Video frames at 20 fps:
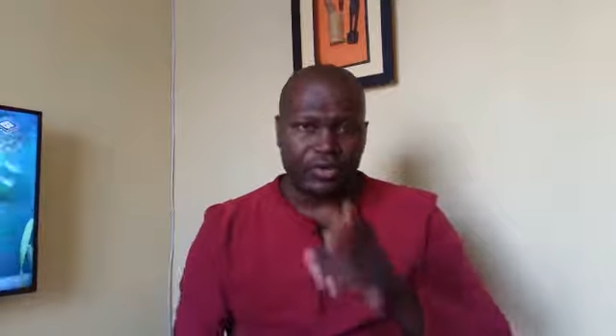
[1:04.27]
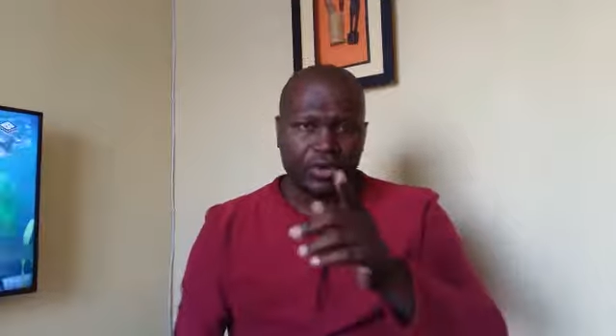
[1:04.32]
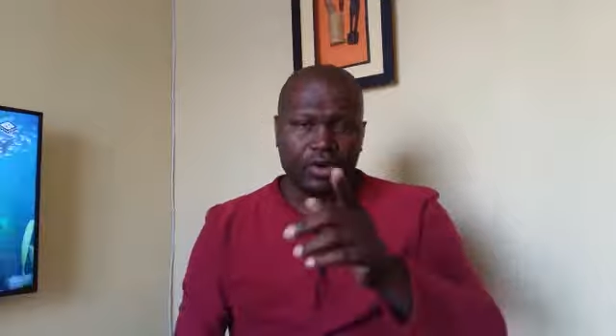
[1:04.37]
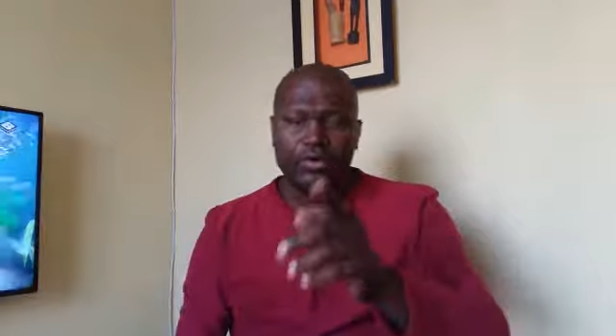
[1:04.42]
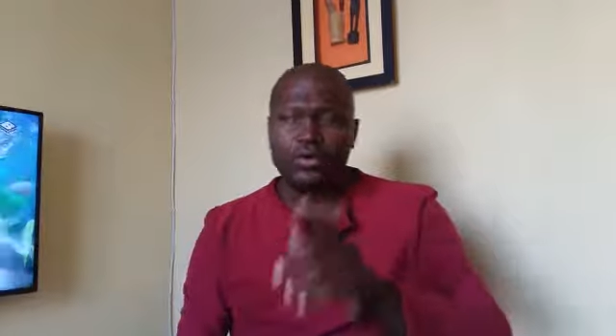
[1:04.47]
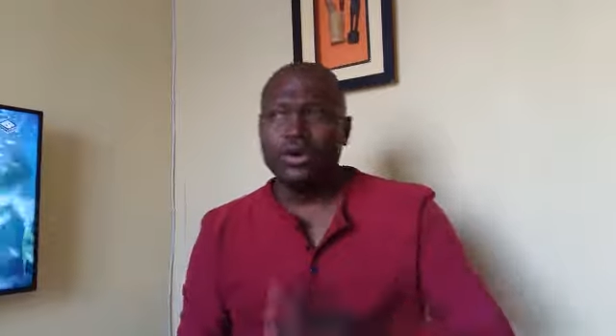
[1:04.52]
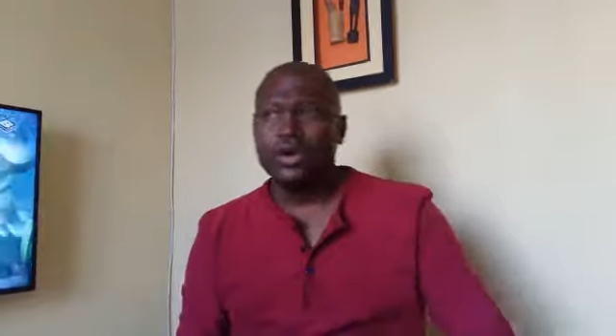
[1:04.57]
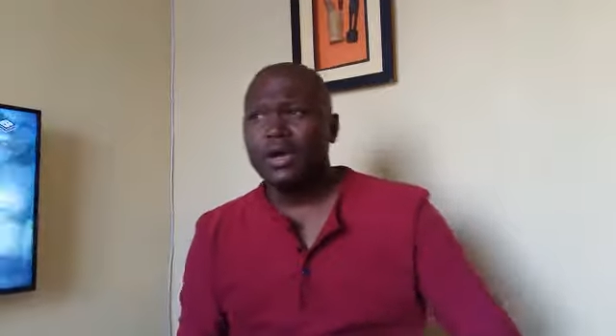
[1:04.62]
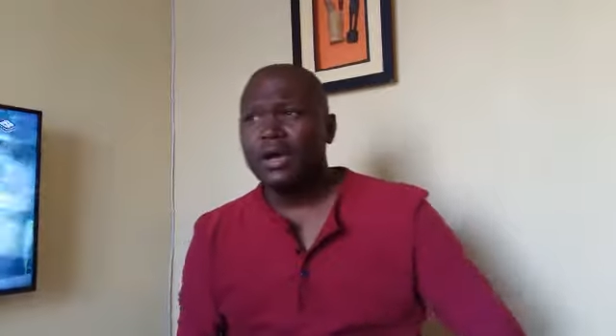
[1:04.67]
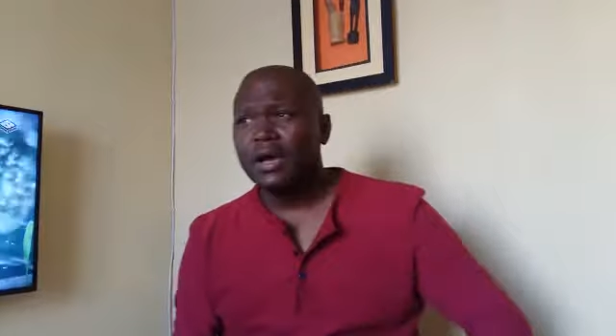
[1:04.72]

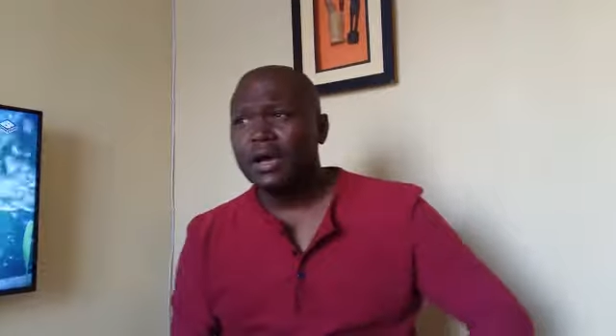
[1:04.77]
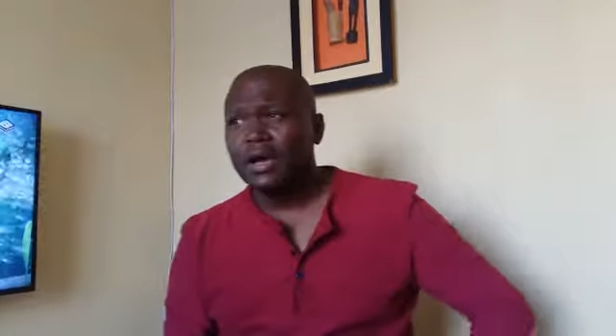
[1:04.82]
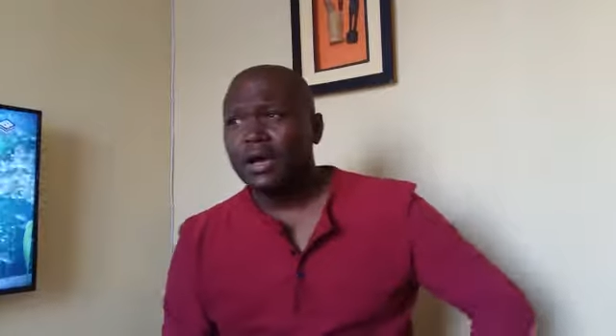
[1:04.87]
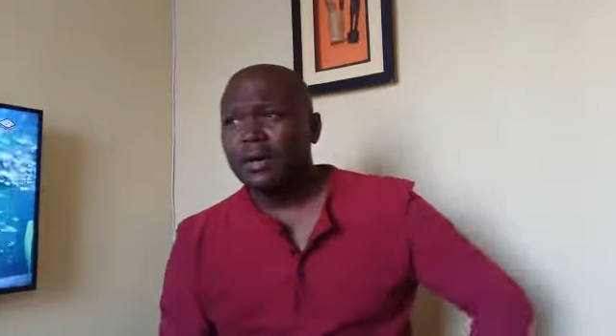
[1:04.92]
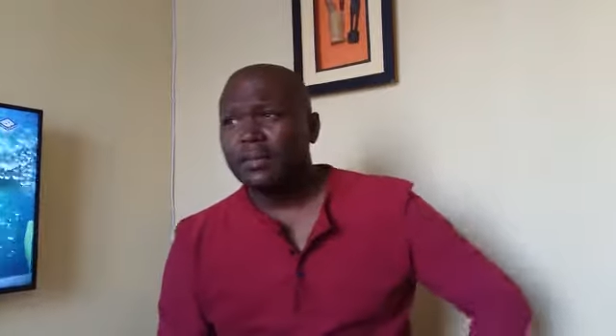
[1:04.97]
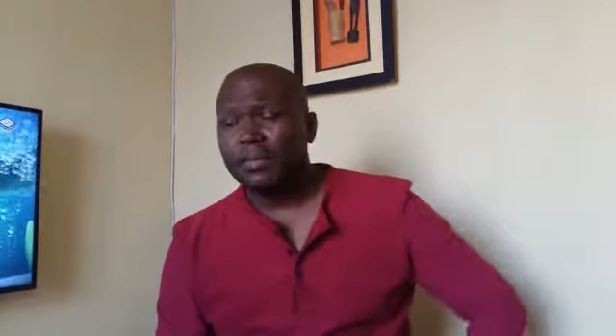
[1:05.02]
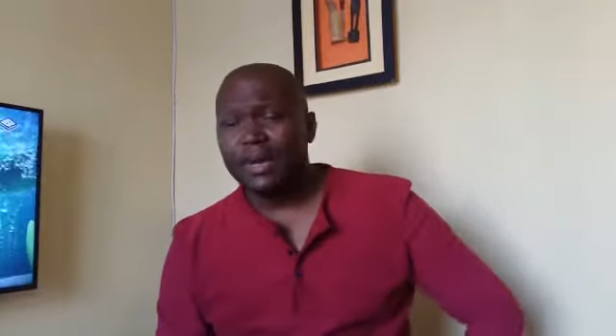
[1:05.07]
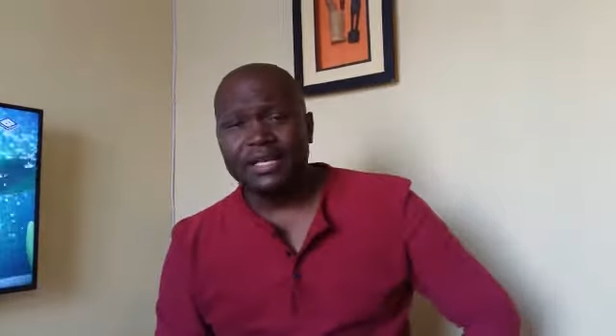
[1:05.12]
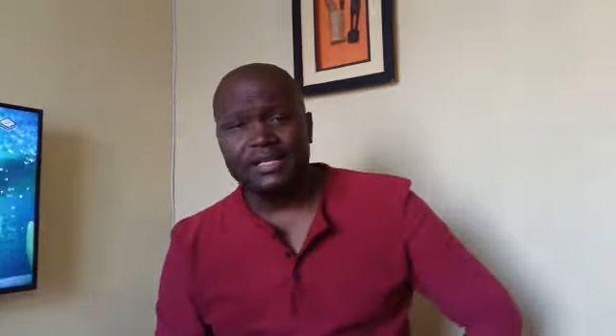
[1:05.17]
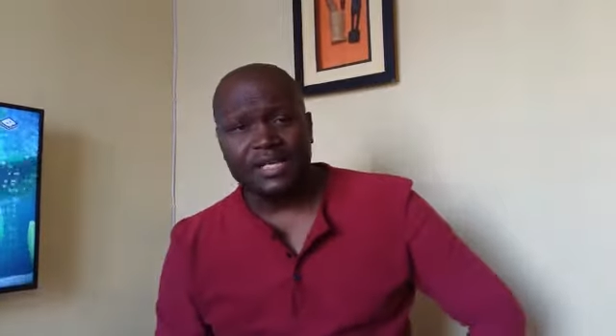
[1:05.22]
Now,
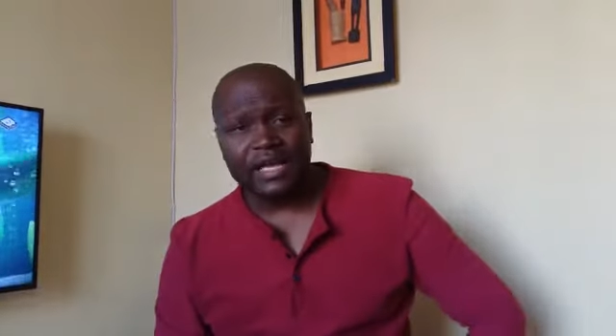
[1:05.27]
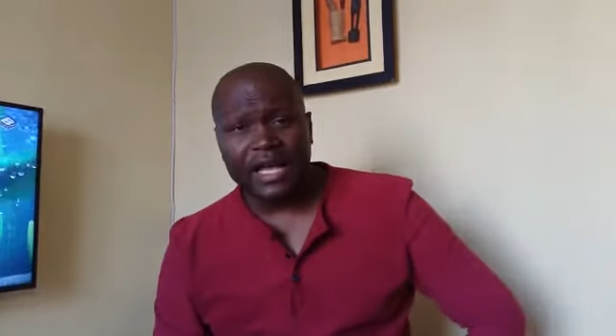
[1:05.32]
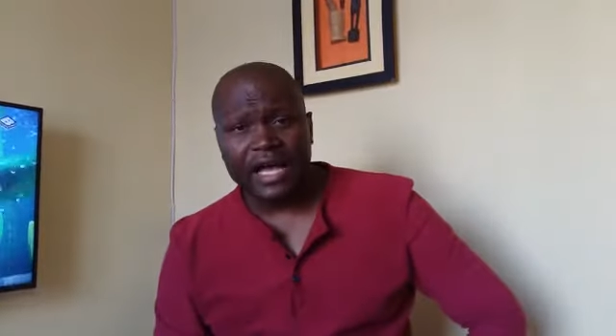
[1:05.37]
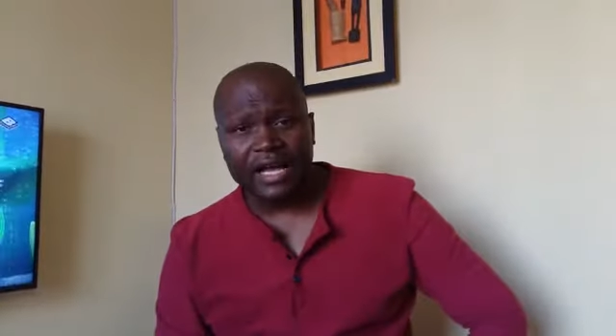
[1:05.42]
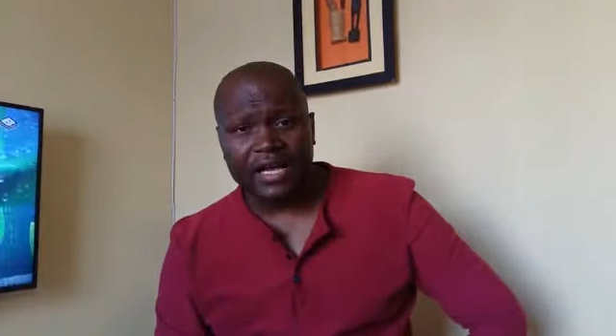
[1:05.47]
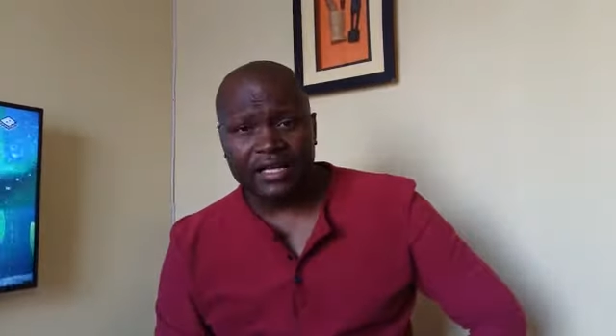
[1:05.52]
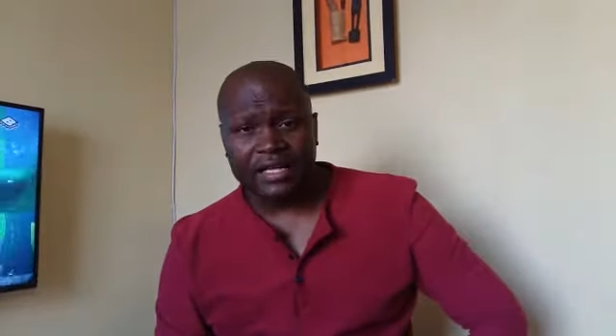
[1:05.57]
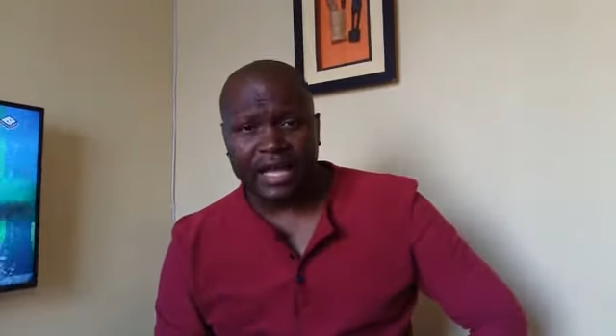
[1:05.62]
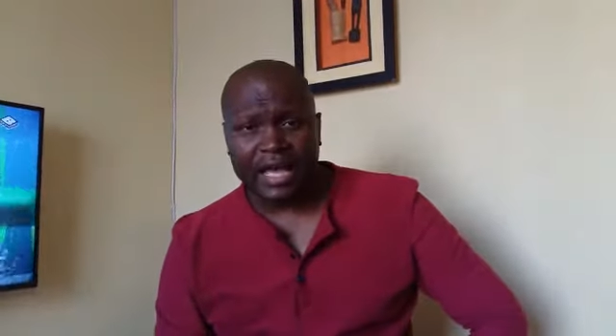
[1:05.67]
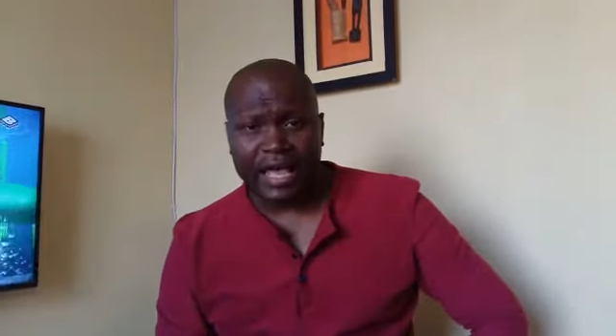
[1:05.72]
mense
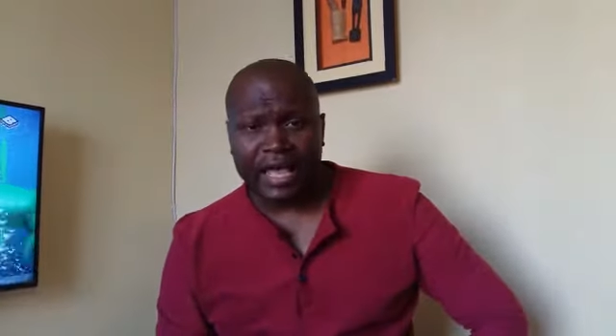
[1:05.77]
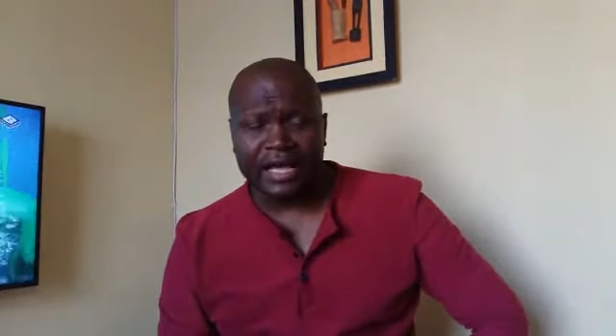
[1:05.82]
ek